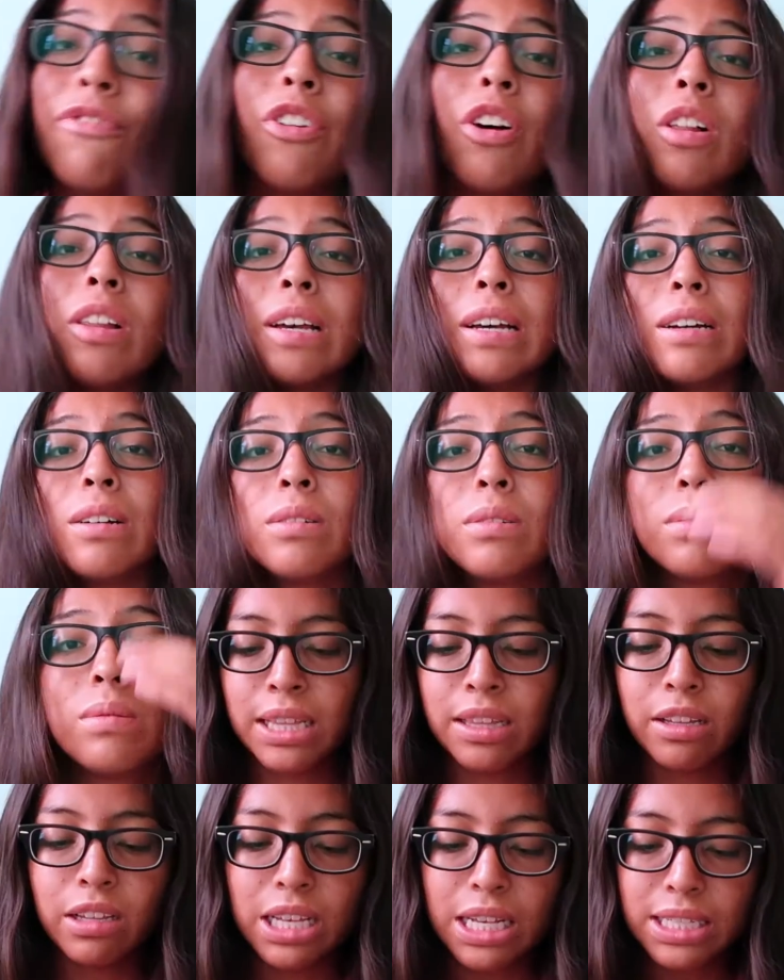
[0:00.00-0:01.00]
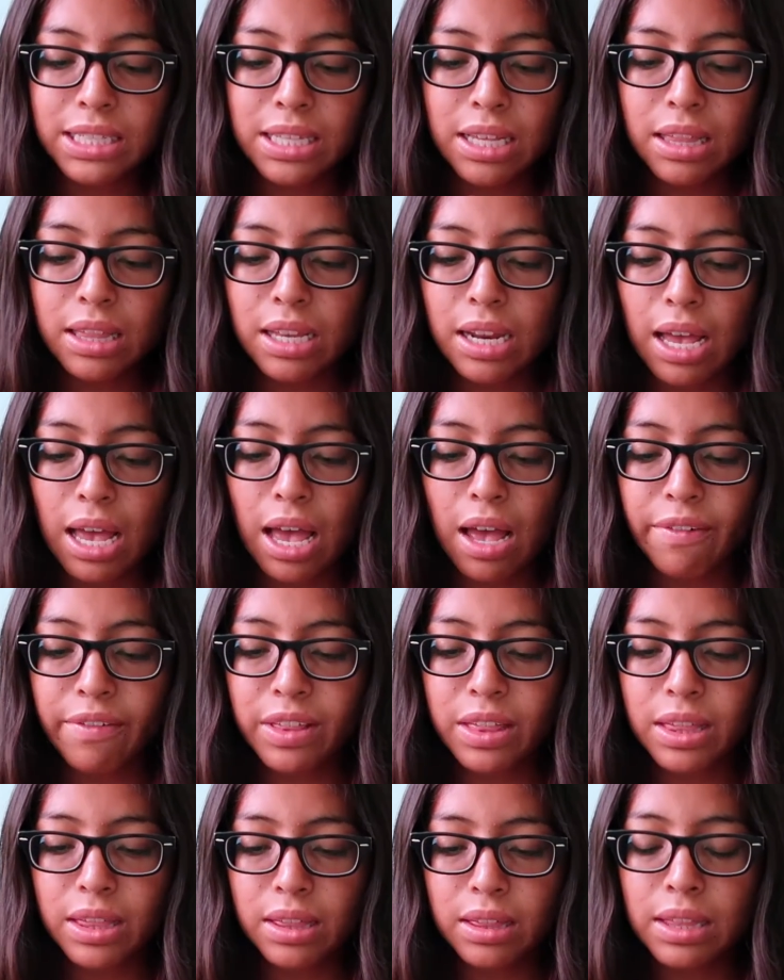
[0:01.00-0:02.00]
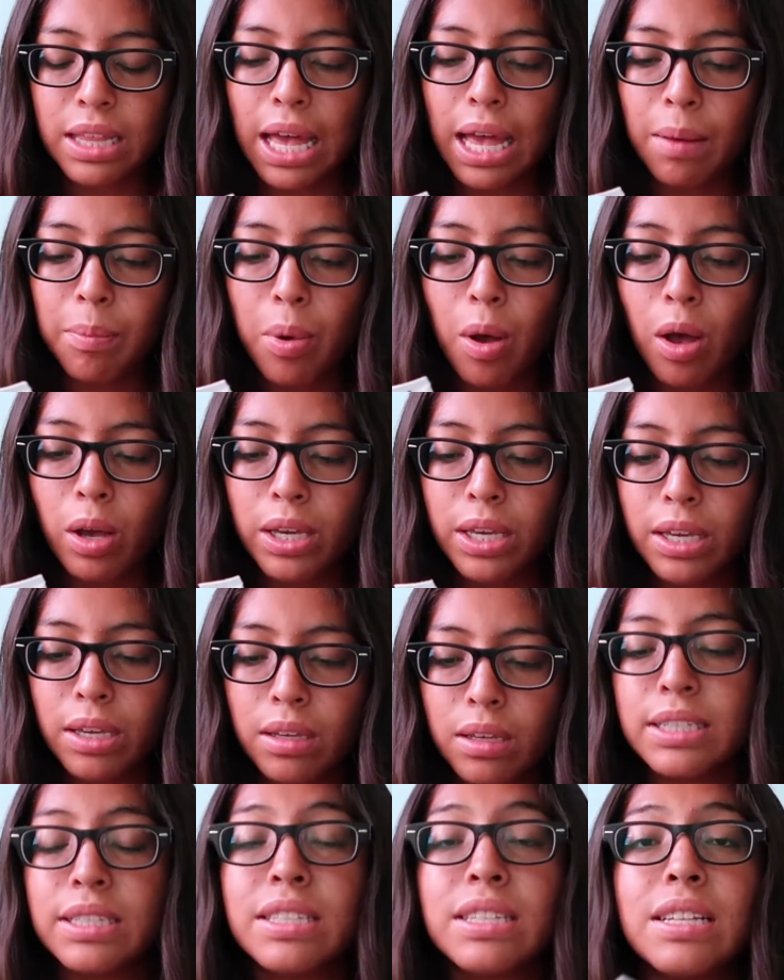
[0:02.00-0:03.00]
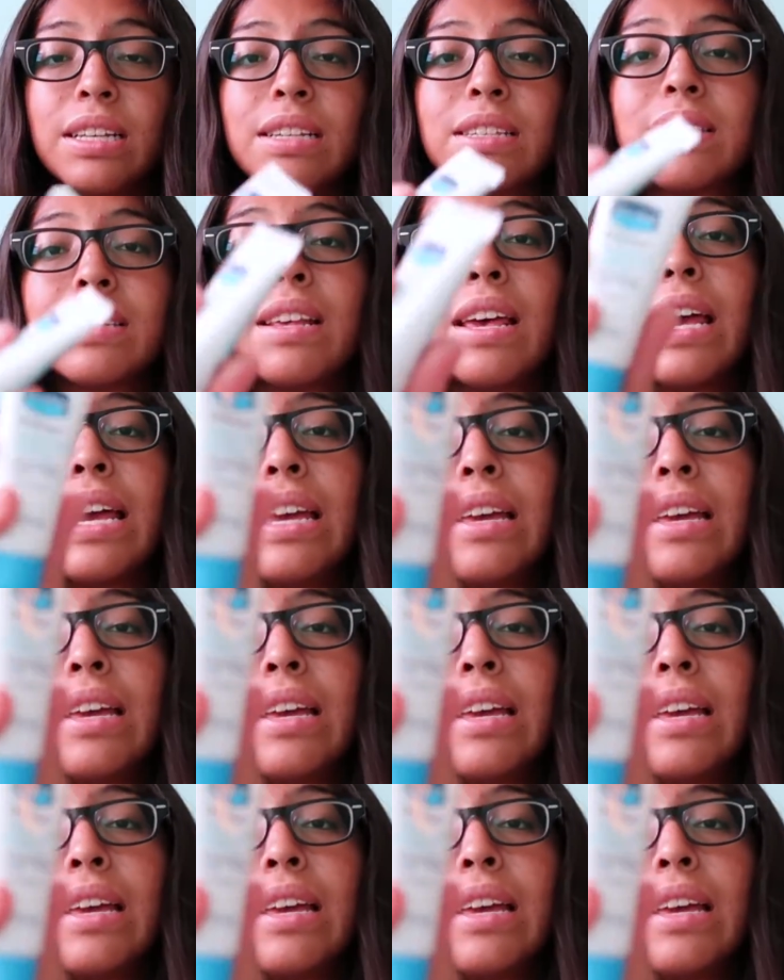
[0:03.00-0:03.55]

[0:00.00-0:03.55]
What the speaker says: fall out. And the last thing that I have in that pocket is this